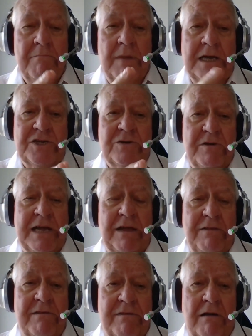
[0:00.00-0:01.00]
make sure you're
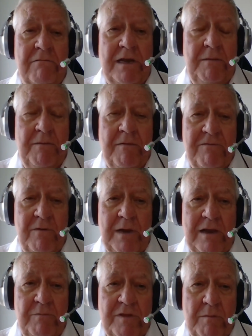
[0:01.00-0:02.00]
getting thoroughly
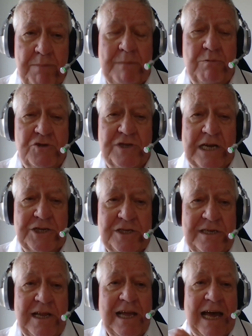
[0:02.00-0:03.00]
familiar with the people
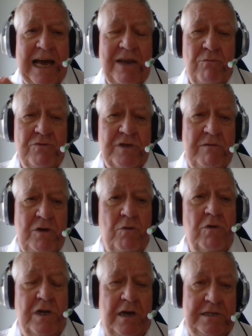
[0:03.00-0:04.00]
section and also the
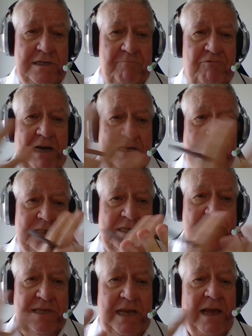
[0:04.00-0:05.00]
organizing practice,
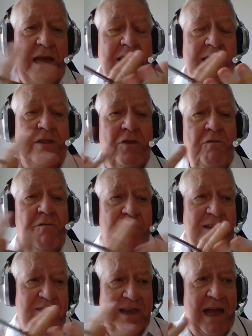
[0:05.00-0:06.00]
because they do
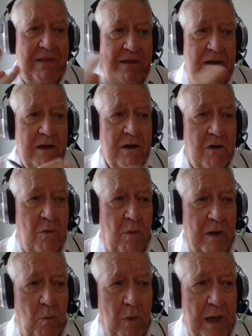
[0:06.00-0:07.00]
fit together
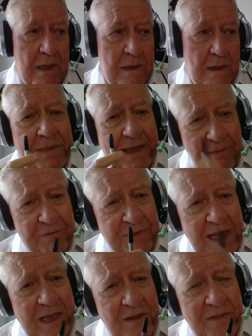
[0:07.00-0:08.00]
quite well. The other
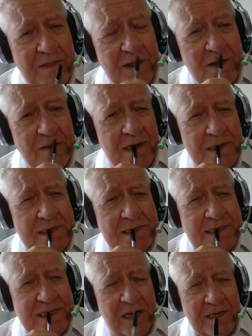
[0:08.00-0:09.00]
thing that I
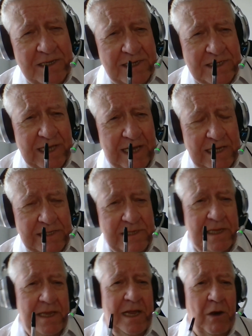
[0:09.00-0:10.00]
started to say is
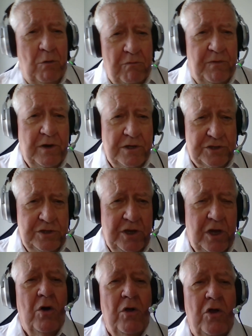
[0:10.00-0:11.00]
that in the old
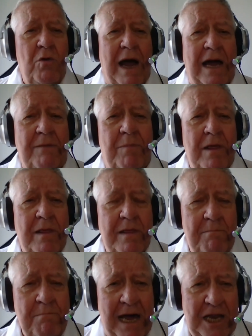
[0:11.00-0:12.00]
version, you had
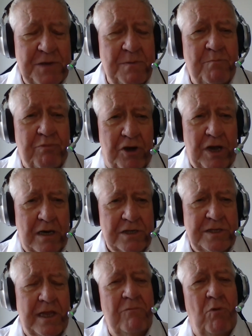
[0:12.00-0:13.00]
the management
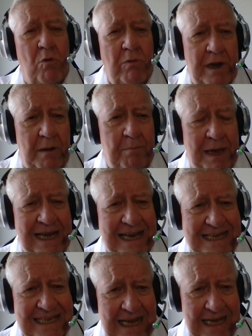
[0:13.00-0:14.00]
products and they were all in
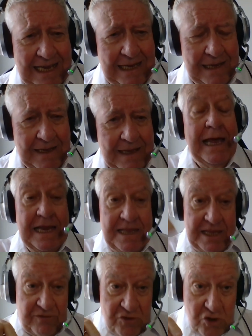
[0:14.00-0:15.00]
Appendix A. In
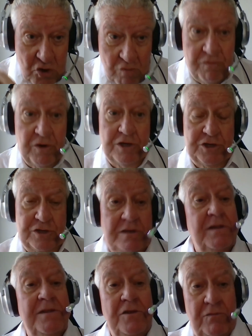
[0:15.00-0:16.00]
this new
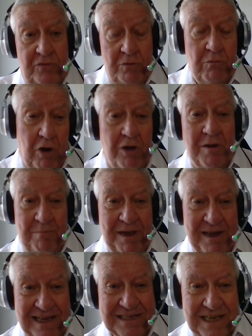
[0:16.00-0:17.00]
version, you've still got an
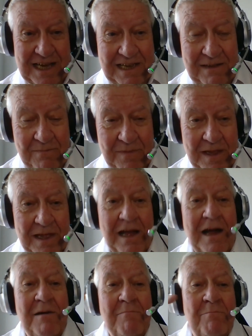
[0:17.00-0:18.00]
Appendix A,
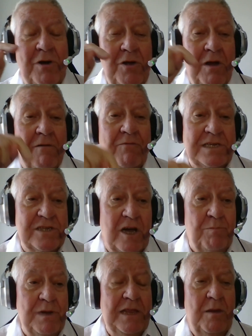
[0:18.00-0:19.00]
but for
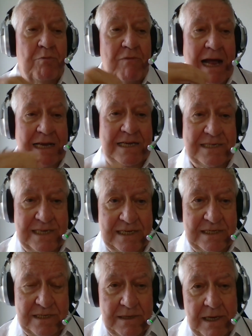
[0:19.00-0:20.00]
example, in the
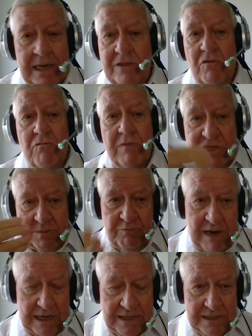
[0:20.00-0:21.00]
practices, in the risk
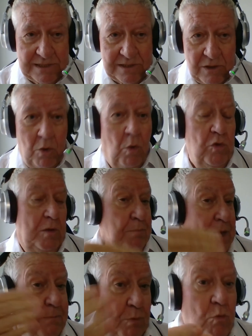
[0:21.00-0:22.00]
practice or the
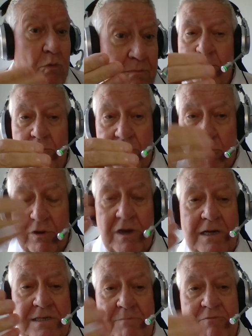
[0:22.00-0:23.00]
people or the
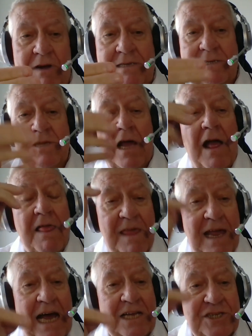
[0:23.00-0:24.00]
organizing practice,
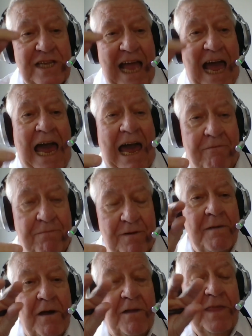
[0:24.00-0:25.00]
they'll actually have
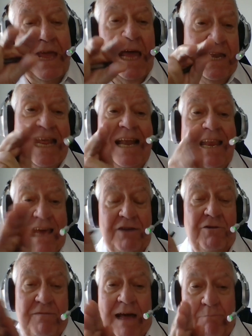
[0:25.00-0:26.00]
at near the
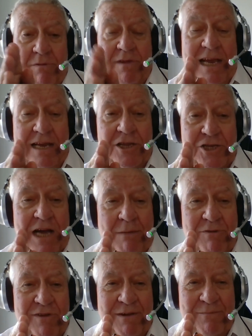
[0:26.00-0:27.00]
end of that particular
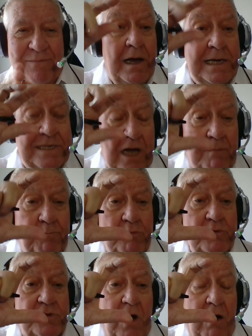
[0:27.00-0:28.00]
chapter,
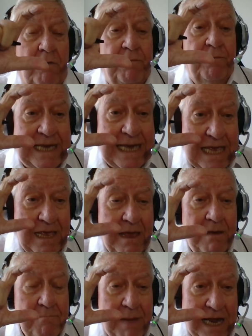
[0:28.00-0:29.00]
examples of key
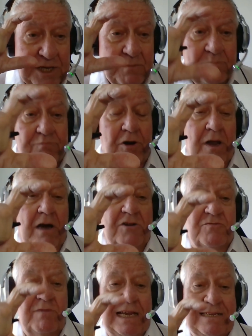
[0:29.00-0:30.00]
management
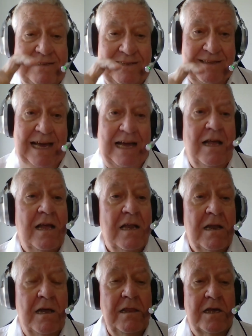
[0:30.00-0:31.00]
products related to that,
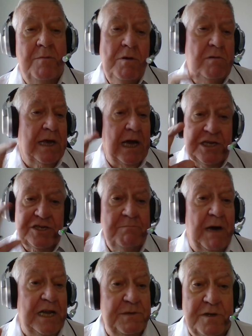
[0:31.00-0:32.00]
like the communication
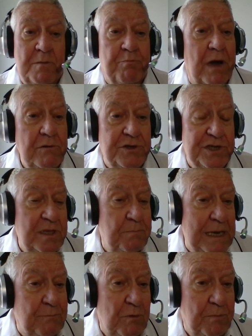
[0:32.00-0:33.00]
management approach in the
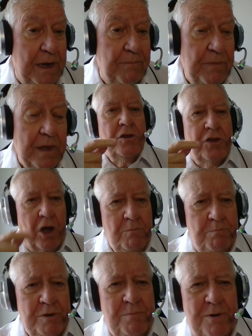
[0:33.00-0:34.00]
people bit.
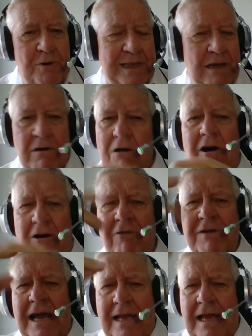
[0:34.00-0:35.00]
Don't poo-poo it. Don't go, oh,
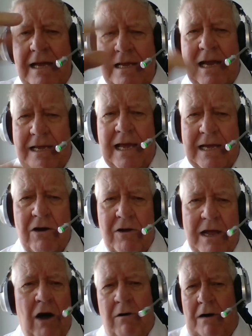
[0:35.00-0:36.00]
yeah,
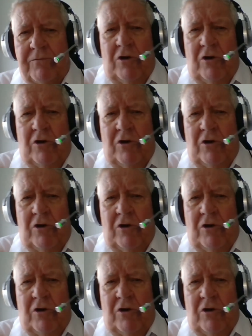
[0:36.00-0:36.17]
got it. Oh, I've